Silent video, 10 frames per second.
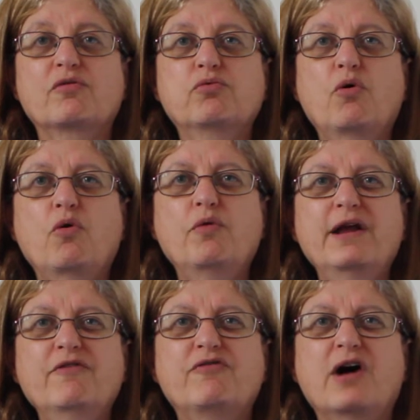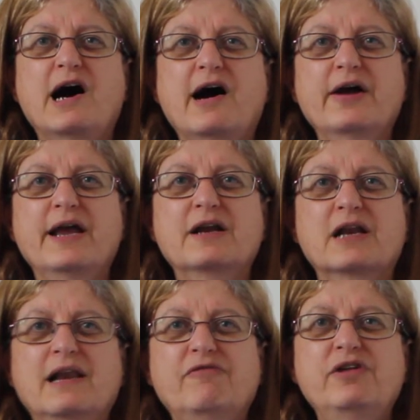roaring fire in a
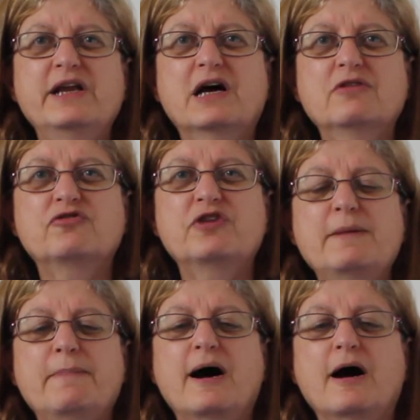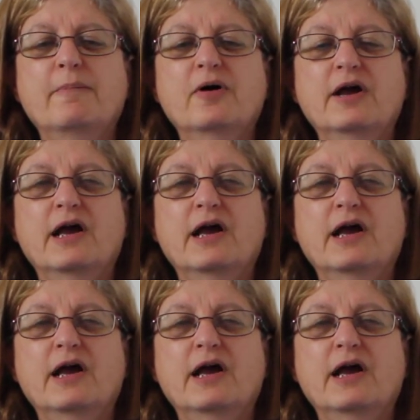lovely country pub